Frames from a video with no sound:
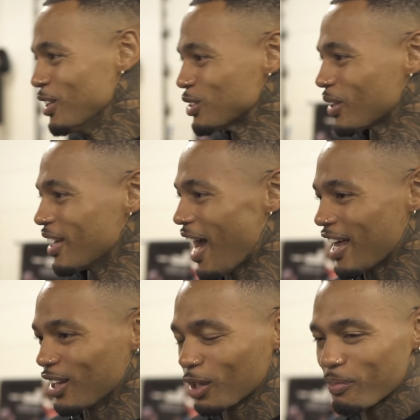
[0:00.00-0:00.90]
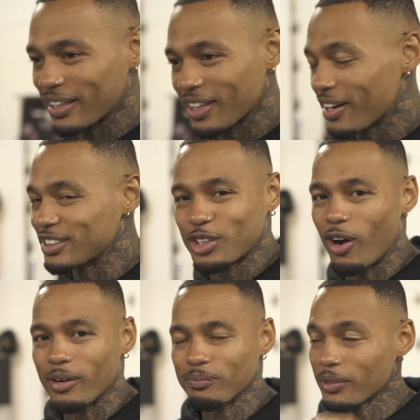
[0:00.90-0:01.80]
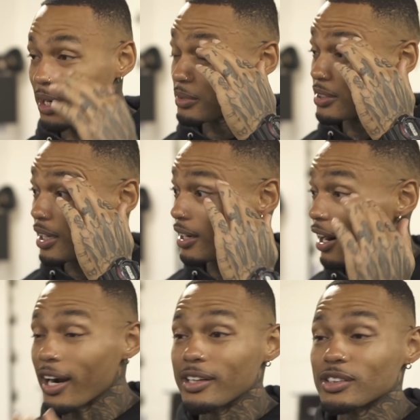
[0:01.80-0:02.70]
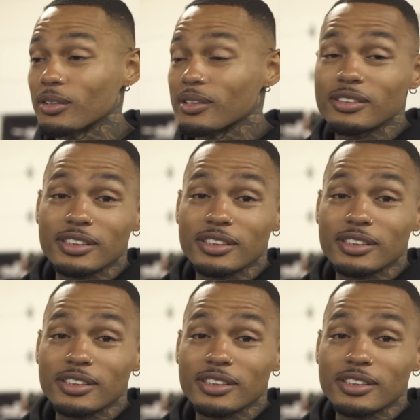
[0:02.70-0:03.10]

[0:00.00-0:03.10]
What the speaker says: So then I look back there, it's gone. And I'm just like, all right, so there's a